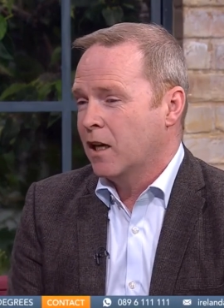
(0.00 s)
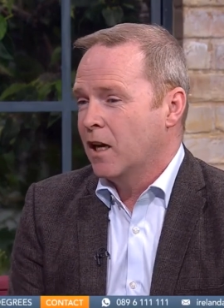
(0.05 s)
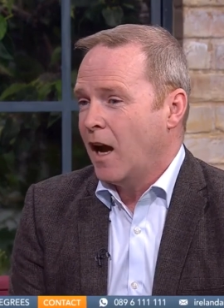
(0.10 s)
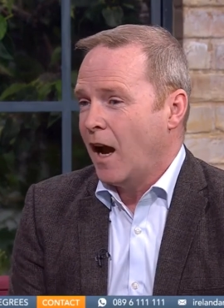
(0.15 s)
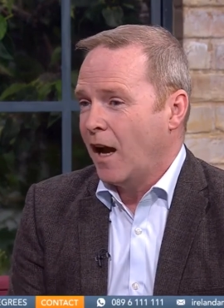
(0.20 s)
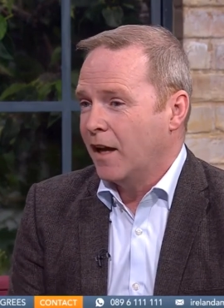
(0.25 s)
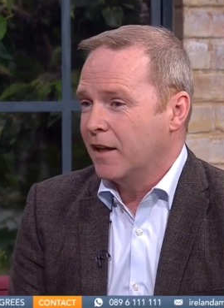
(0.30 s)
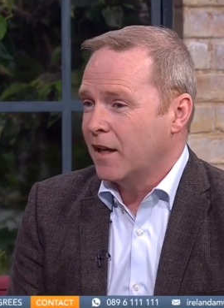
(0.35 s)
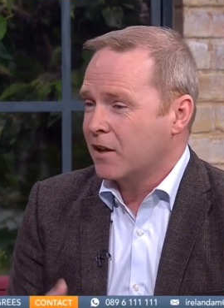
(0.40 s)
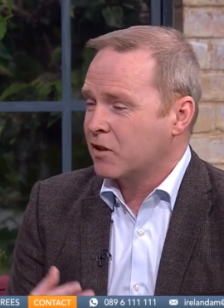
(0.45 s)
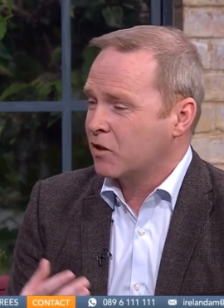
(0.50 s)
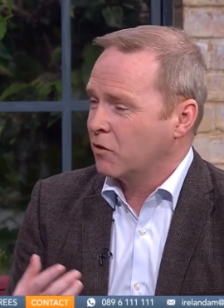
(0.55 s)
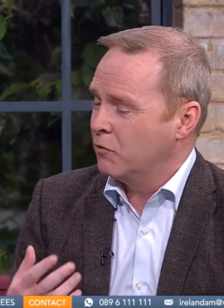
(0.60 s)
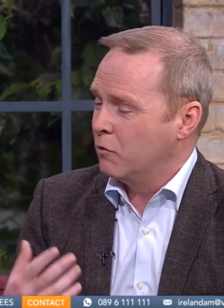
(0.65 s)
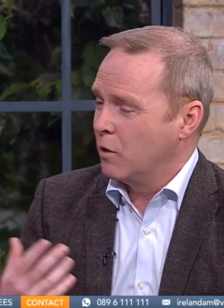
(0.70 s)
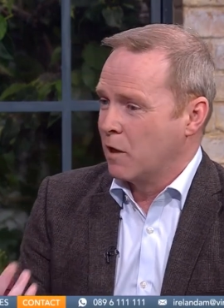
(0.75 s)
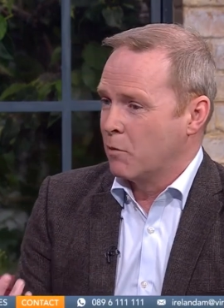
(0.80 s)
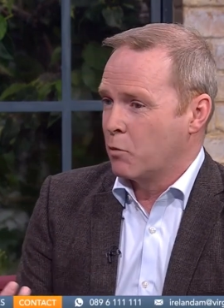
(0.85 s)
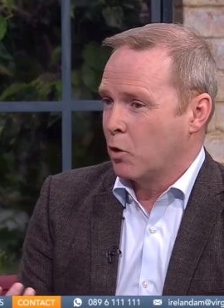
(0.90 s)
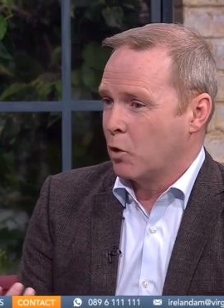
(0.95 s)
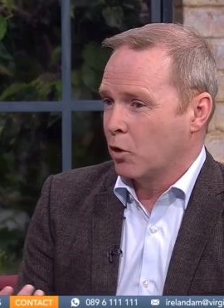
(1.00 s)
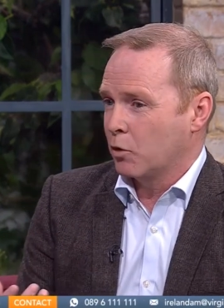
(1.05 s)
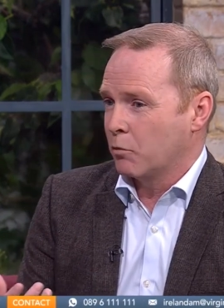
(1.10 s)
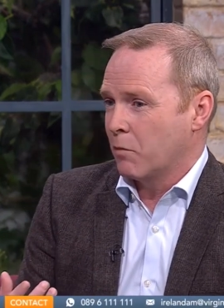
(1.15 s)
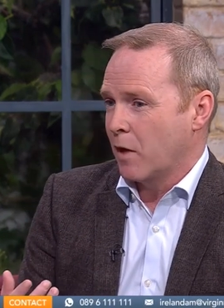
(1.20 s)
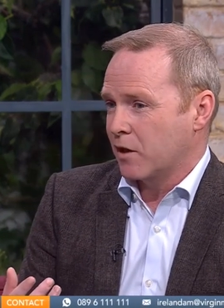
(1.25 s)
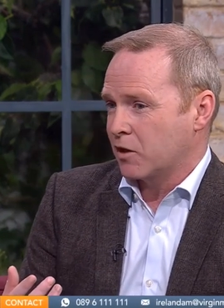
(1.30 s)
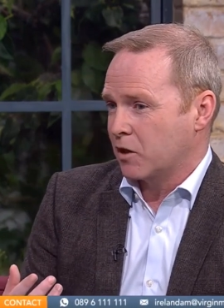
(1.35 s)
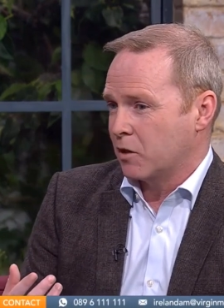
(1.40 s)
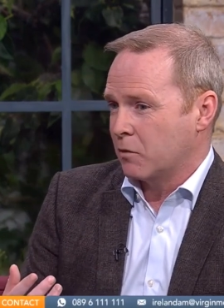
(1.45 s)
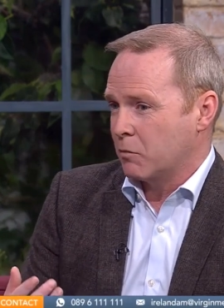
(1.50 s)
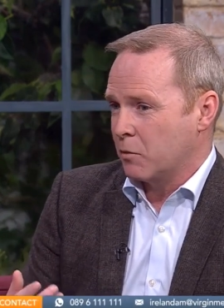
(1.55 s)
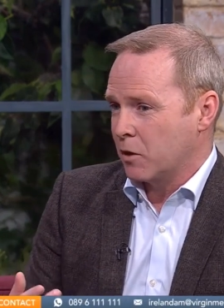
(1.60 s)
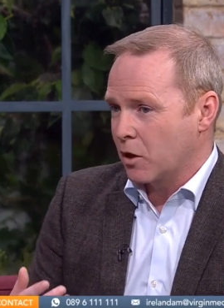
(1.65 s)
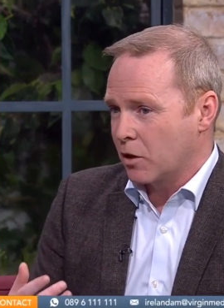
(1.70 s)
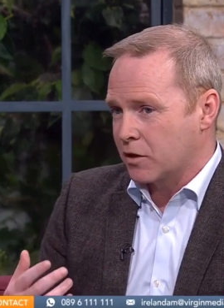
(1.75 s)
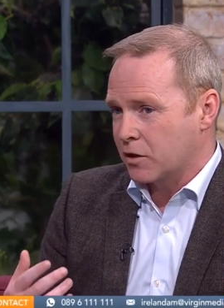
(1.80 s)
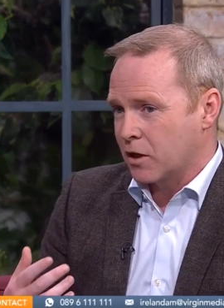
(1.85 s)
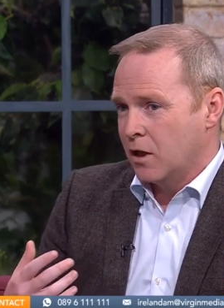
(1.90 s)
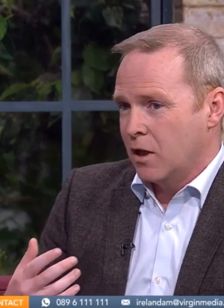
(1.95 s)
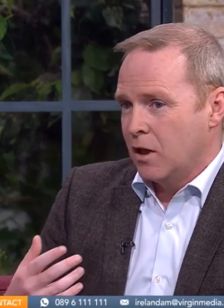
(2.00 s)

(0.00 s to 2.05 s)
And that's a really important message, because